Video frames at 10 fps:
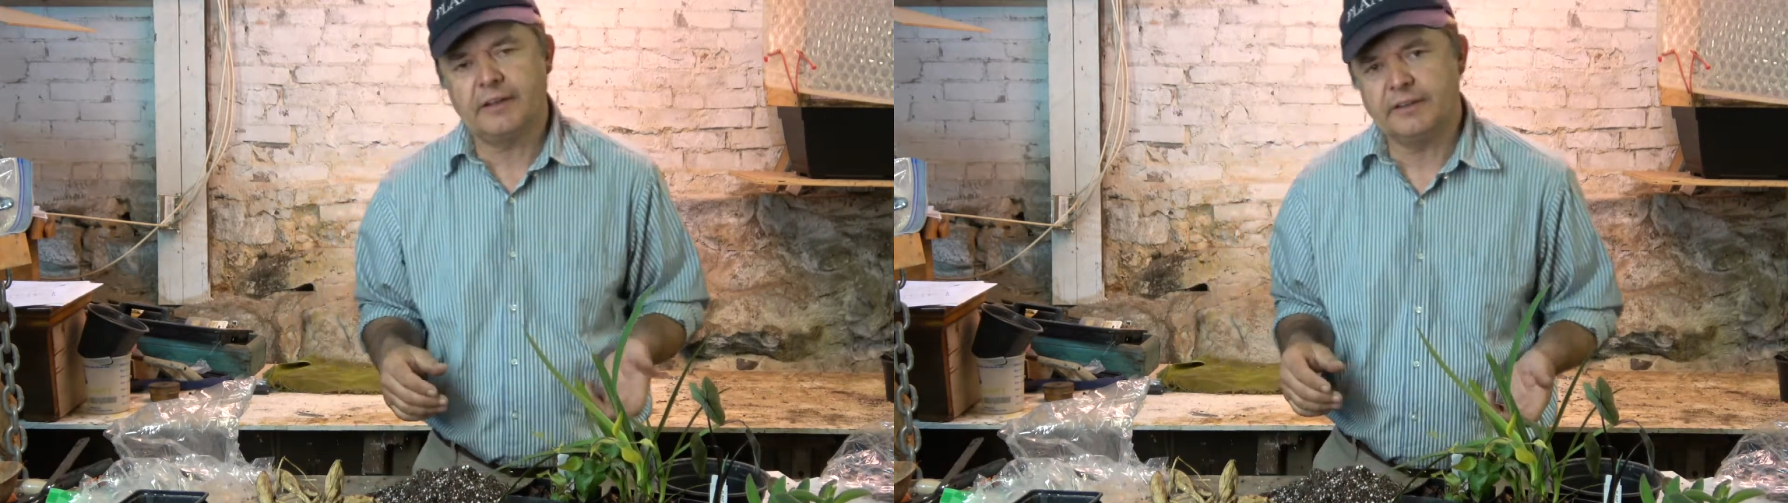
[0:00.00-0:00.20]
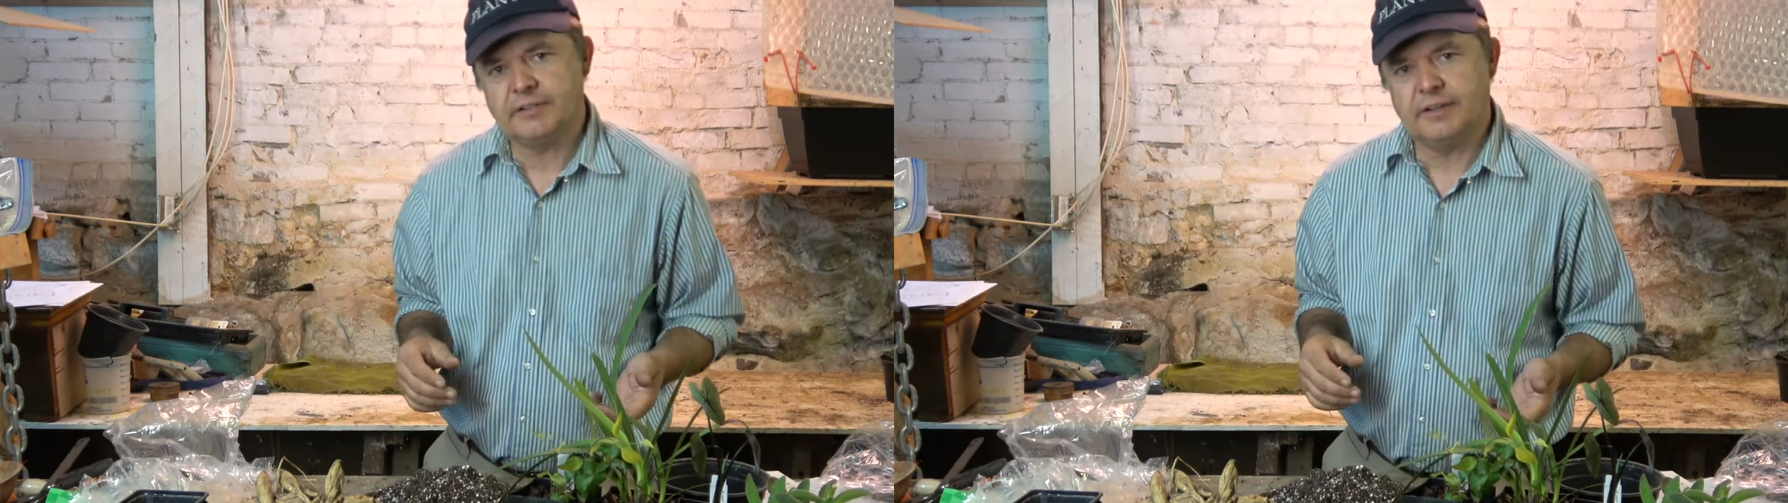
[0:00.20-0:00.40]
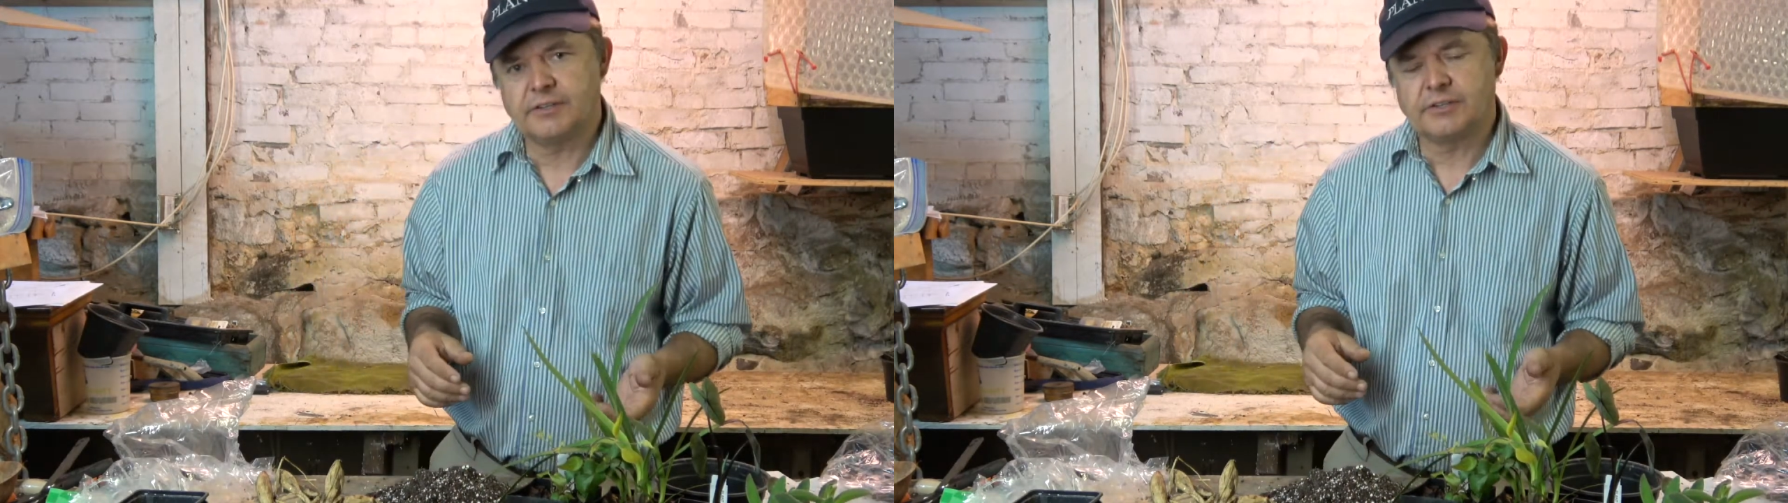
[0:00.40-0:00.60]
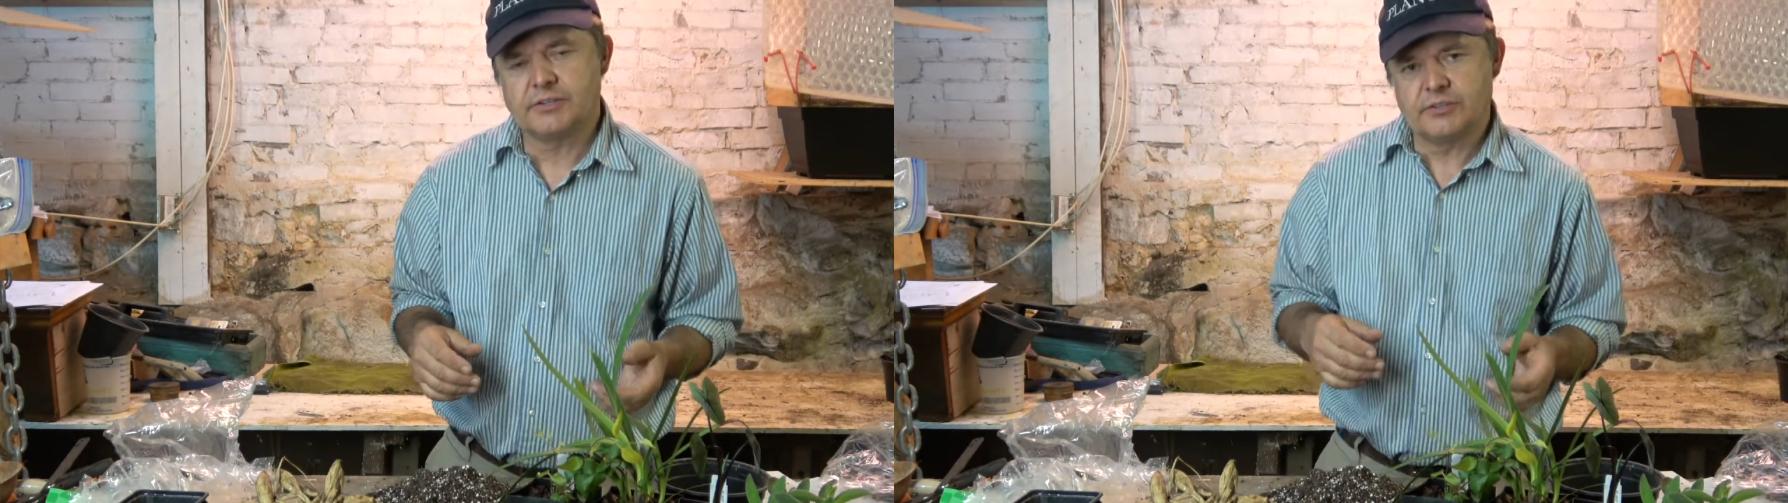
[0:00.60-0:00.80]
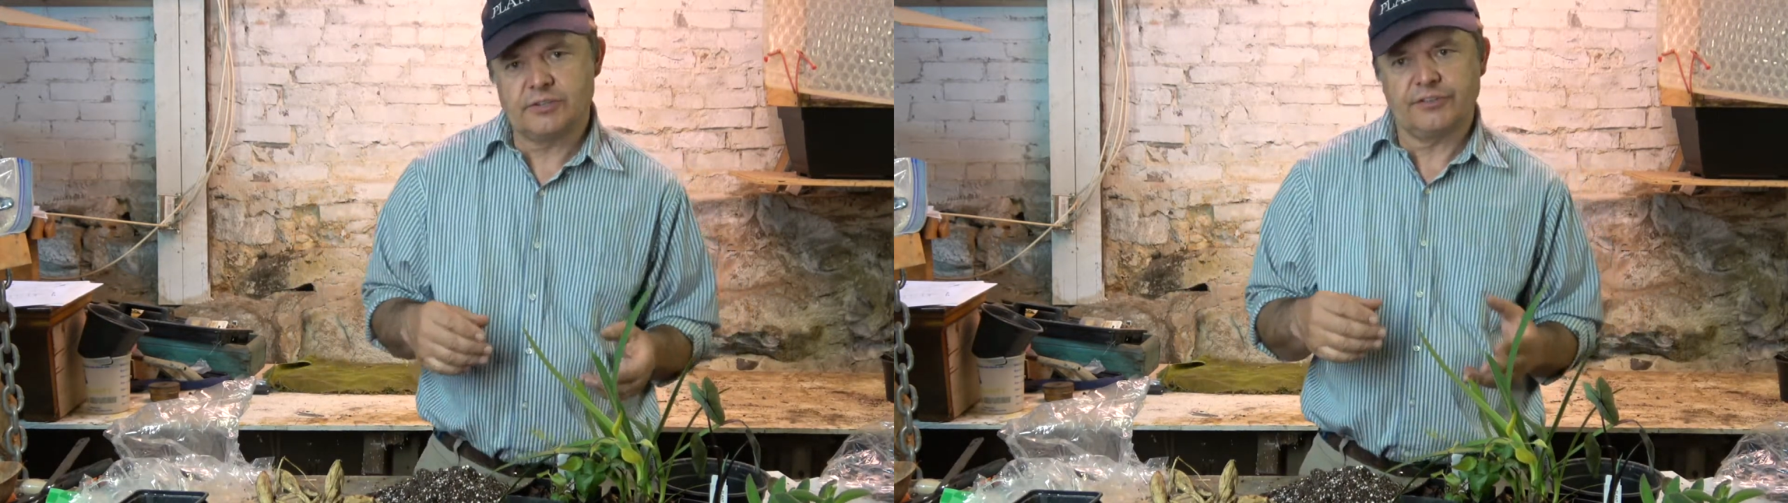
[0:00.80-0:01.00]
I
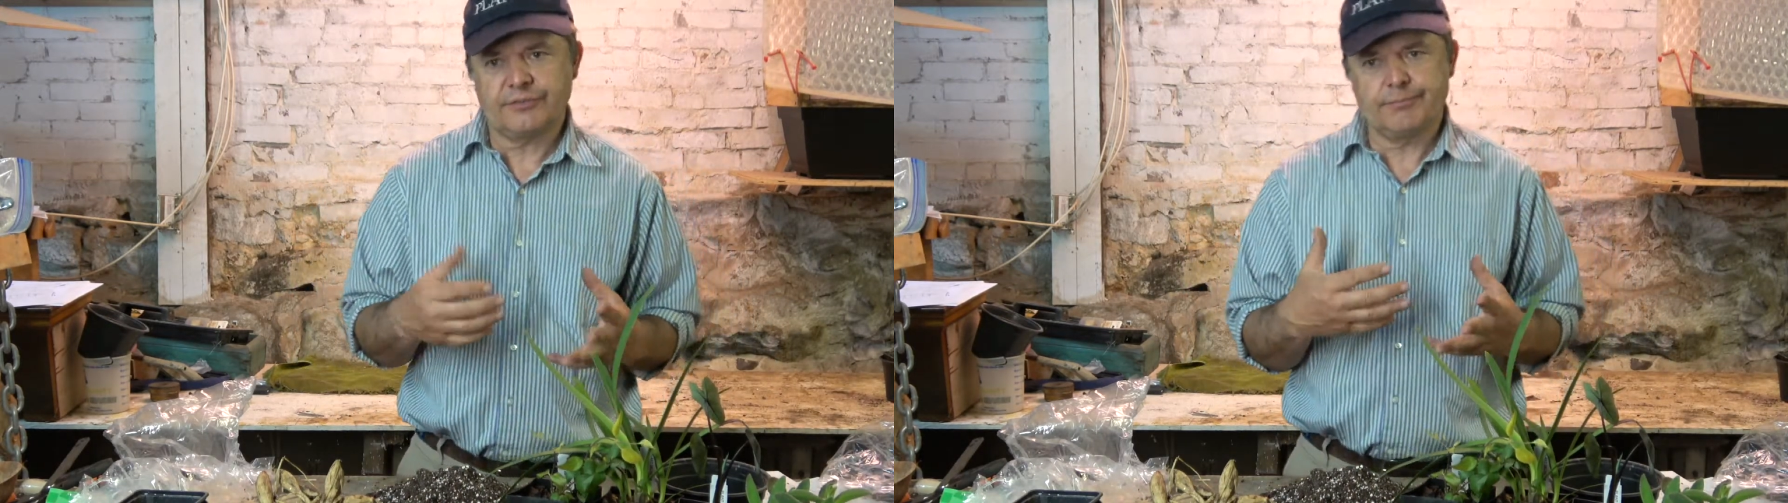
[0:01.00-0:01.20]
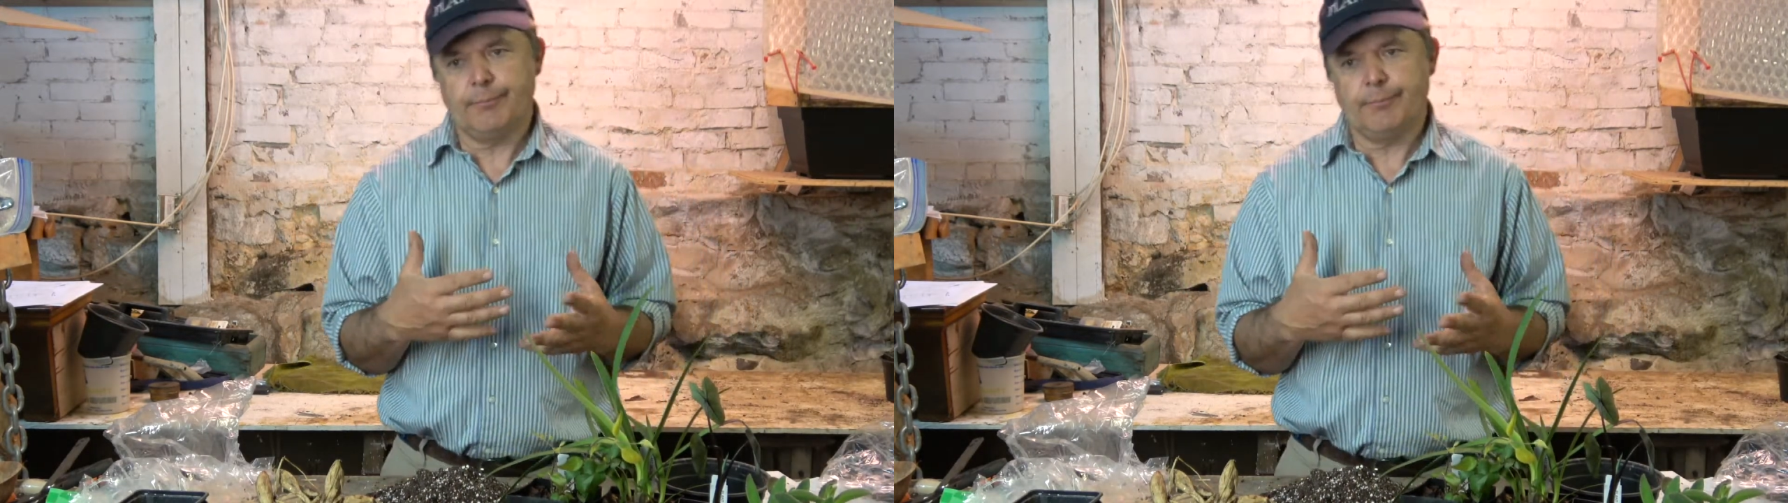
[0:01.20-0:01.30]
touch just